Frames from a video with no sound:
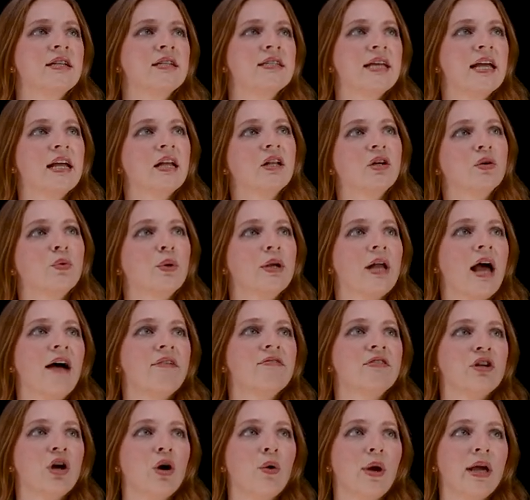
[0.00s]
Taylor would
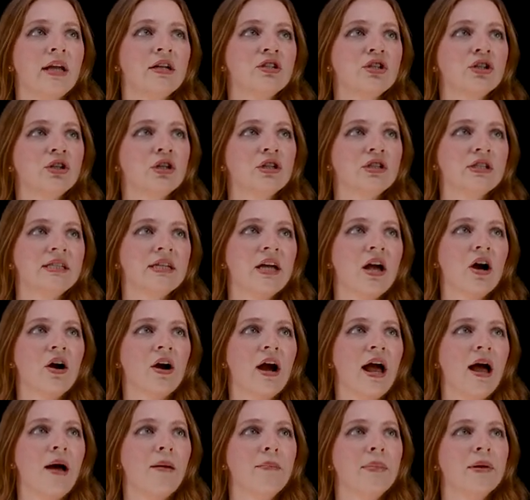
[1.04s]
have to go into her
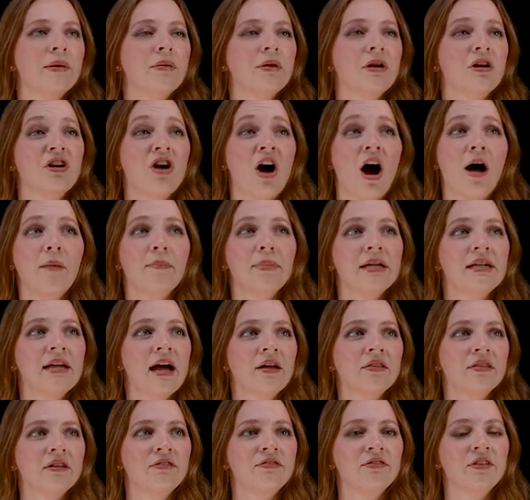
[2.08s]
CRM, copy
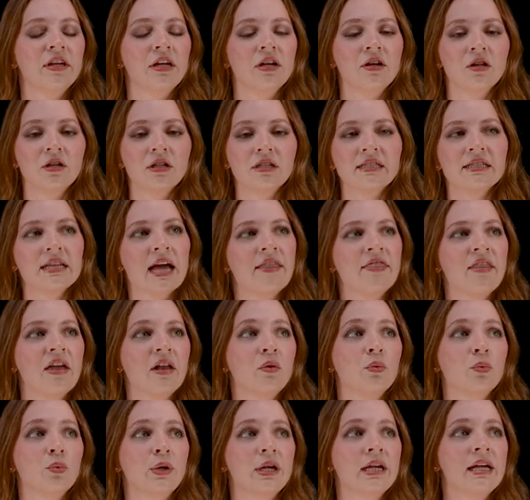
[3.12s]
down the fields, and
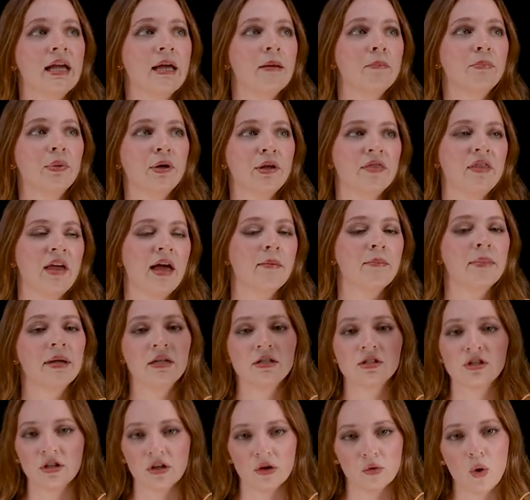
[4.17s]
then re-input them
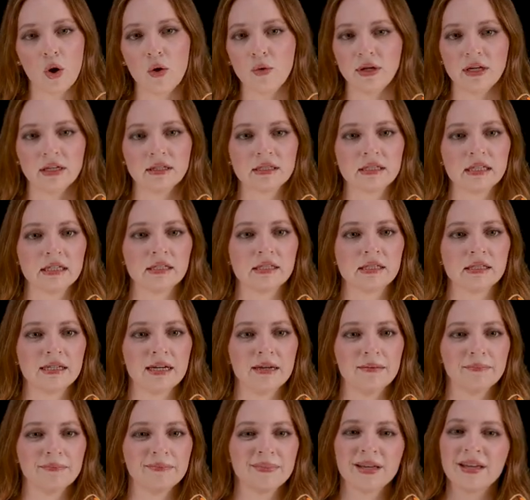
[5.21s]
into the quoting
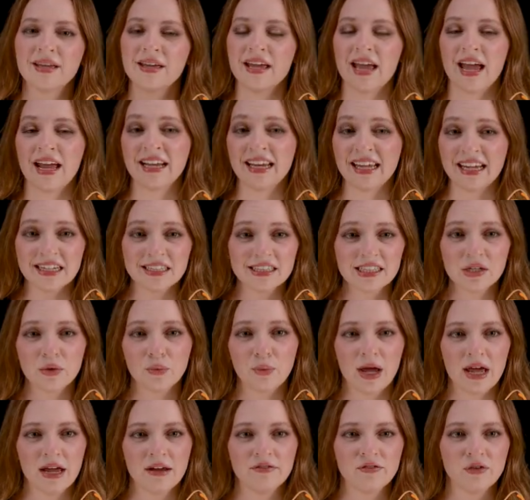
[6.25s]
system, an easy
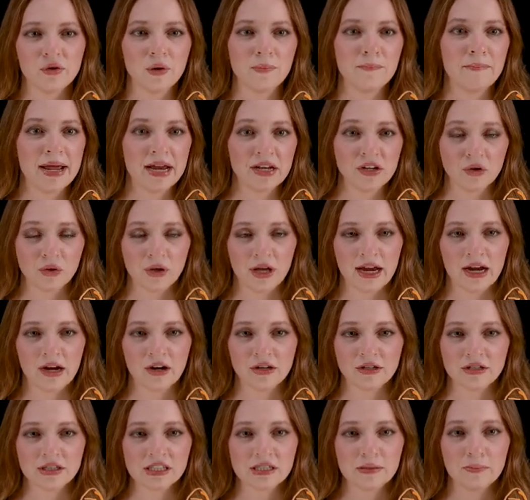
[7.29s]
way for manual
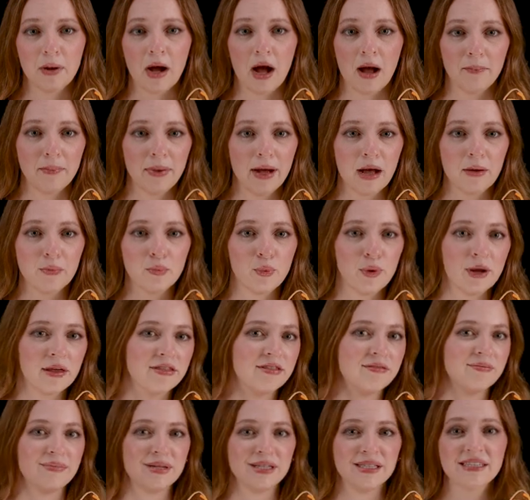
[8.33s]
errors to pop up
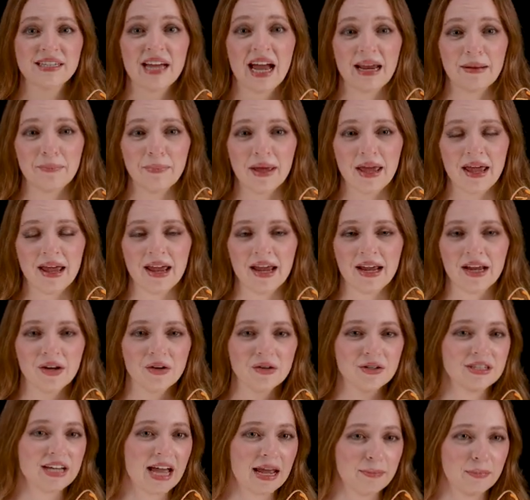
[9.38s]
with
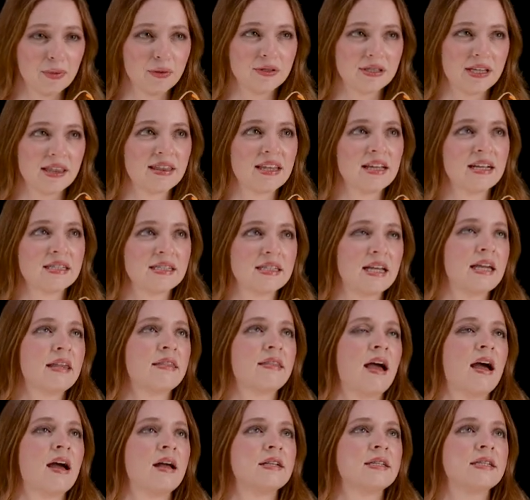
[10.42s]
mistyping or typos and things
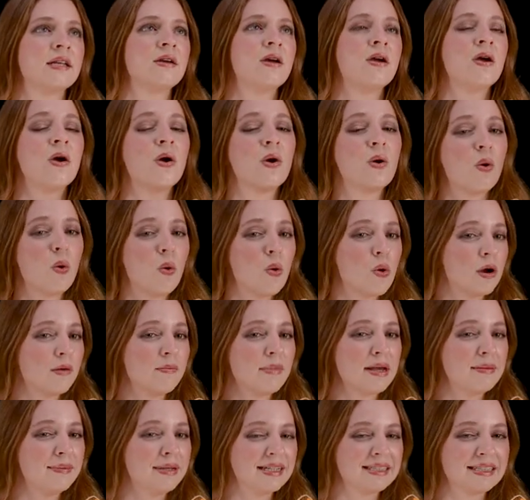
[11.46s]
like that. Or
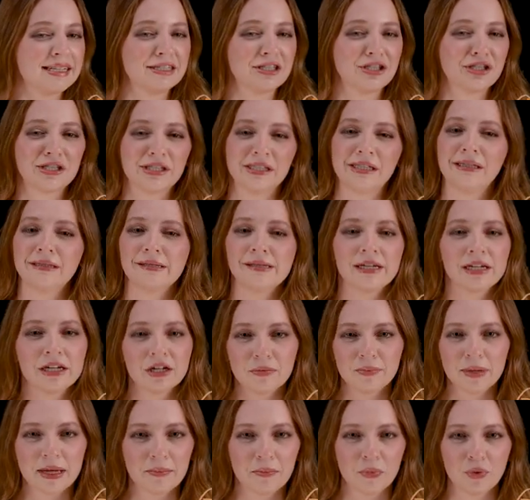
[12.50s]
maybe it's just a
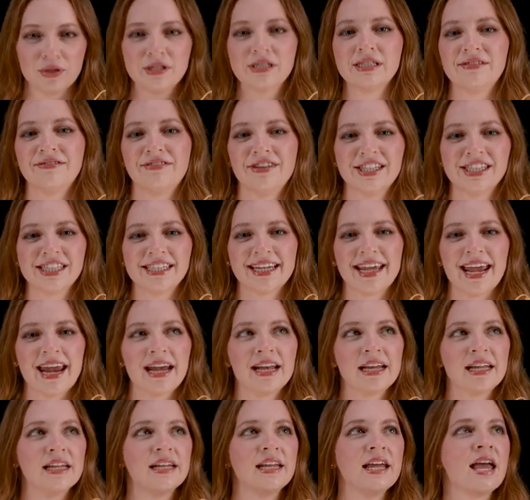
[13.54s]
little bit more
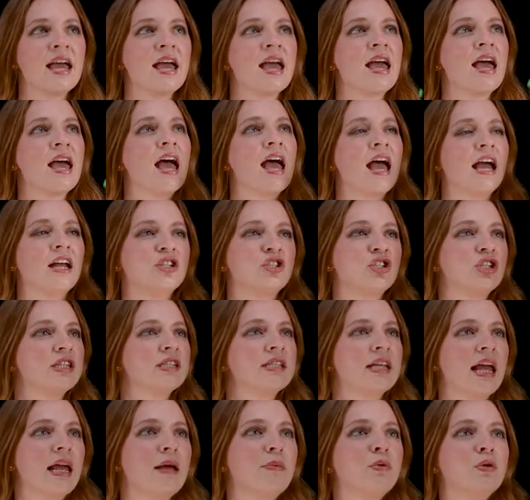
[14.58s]
sophisticated, and
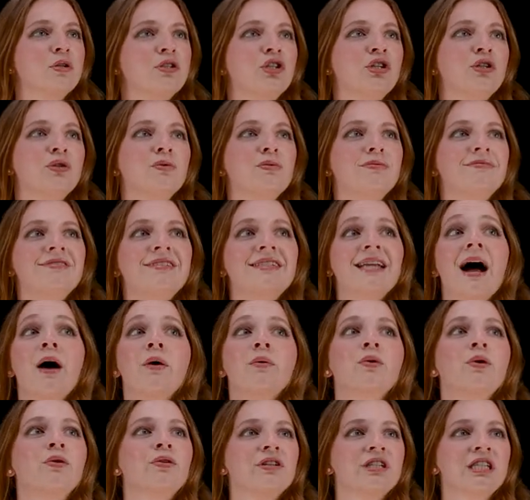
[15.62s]
she's able to
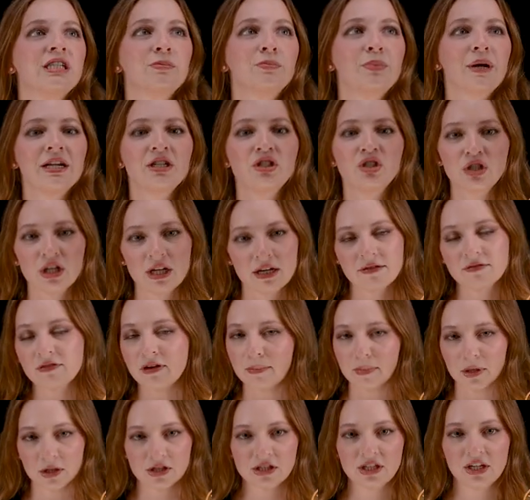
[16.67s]
download a spreadsheet
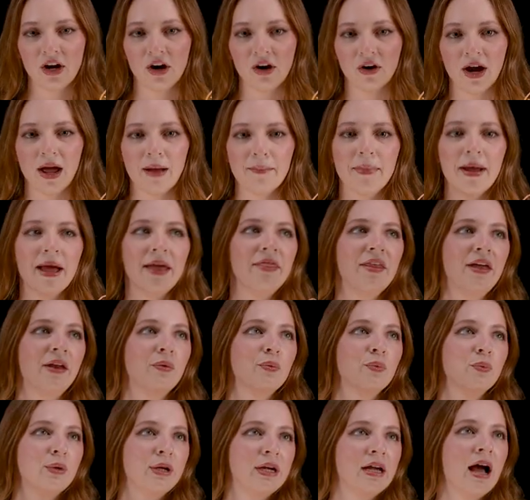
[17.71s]
from her CRM and
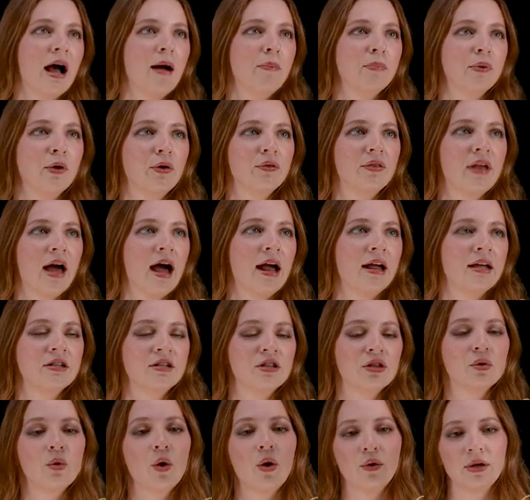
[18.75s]
then re-upload that
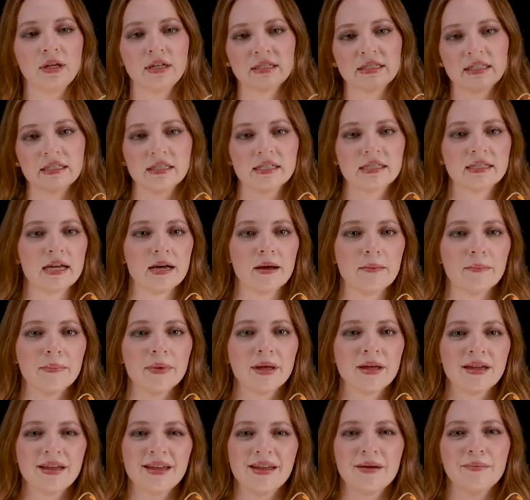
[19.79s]
into the quoting system.
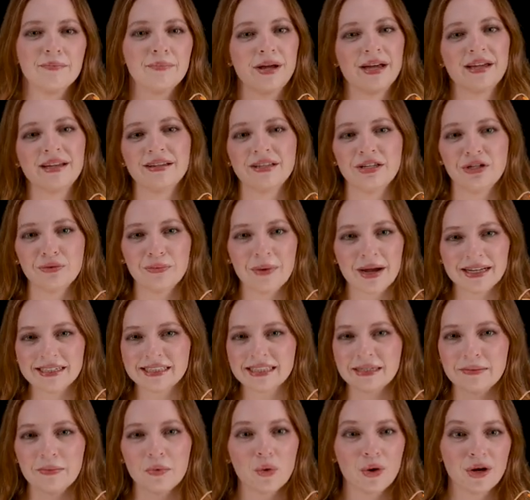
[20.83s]
But you might
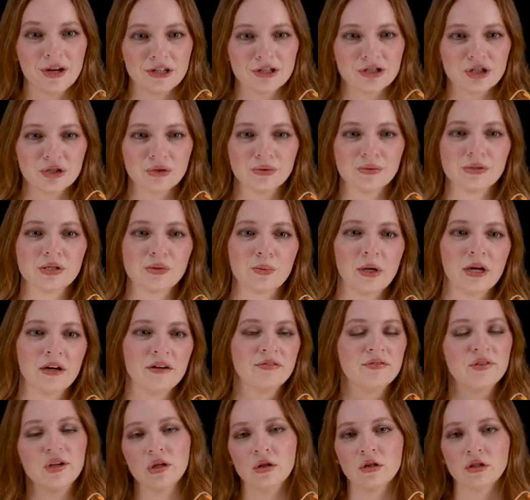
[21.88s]
see more issues where
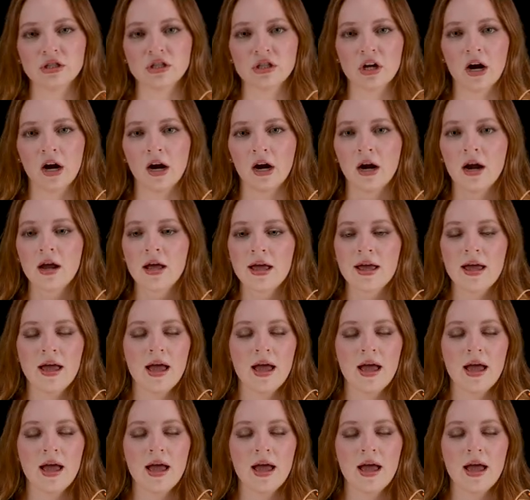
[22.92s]
fields are